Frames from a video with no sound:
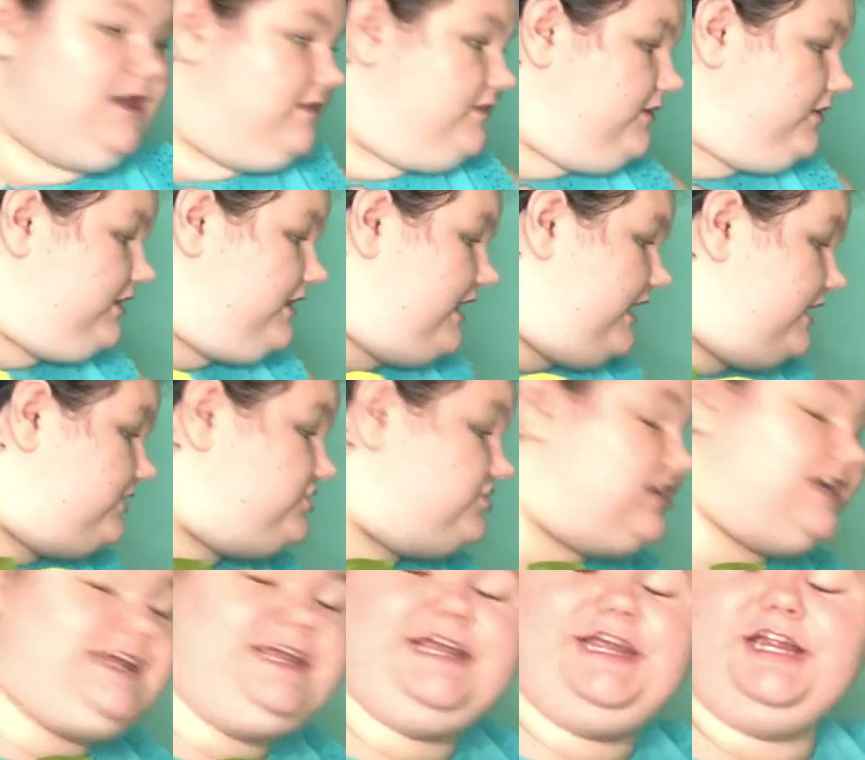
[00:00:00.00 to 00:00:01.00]
Their cage
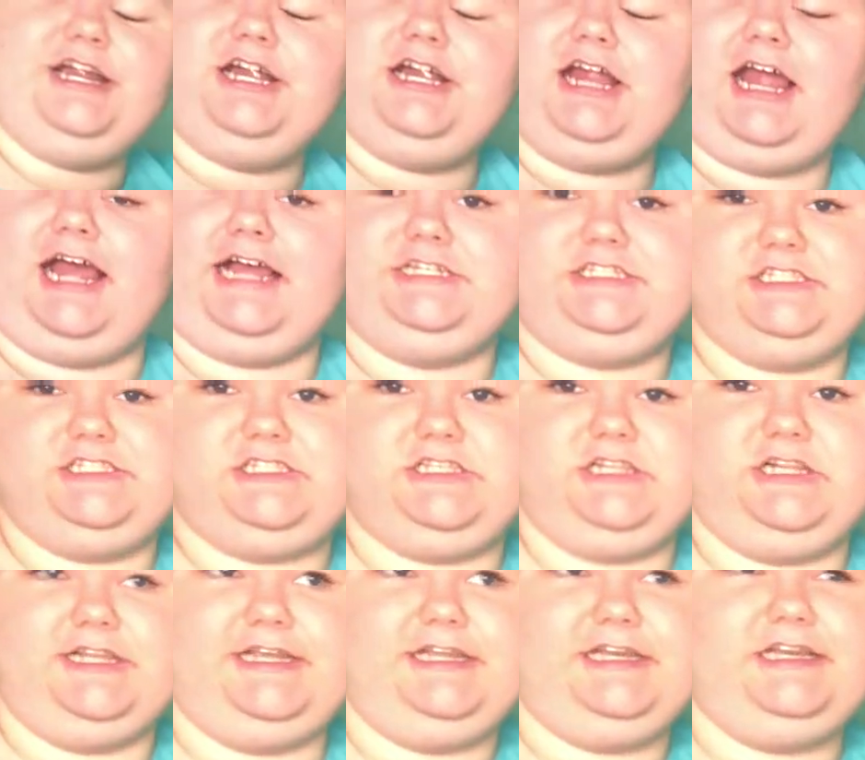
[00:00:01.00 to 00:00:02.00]
right here, I just
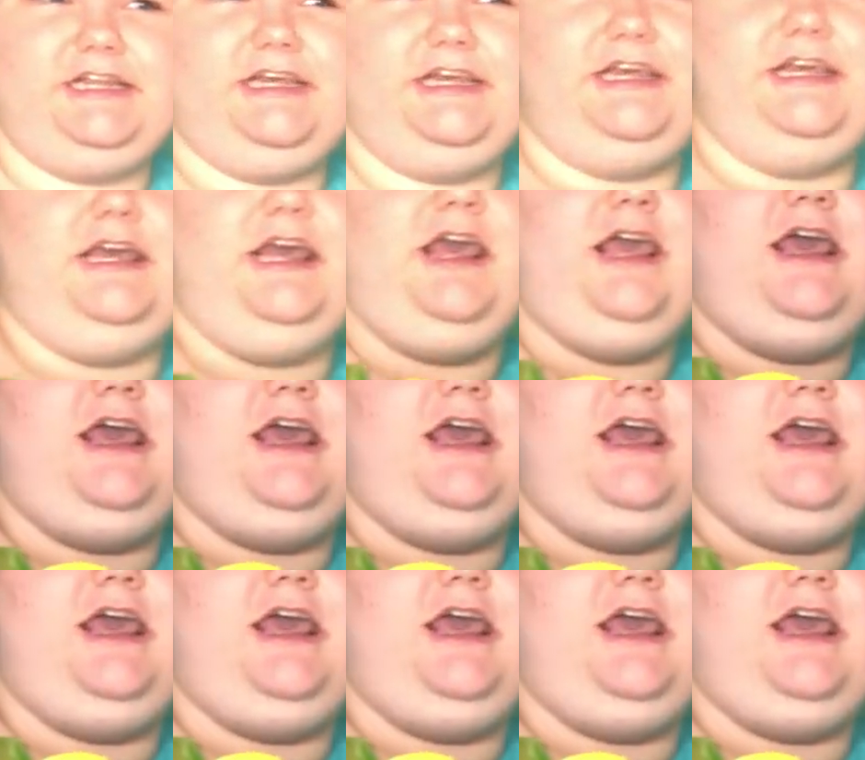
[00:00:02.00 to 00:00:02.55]
cleaned it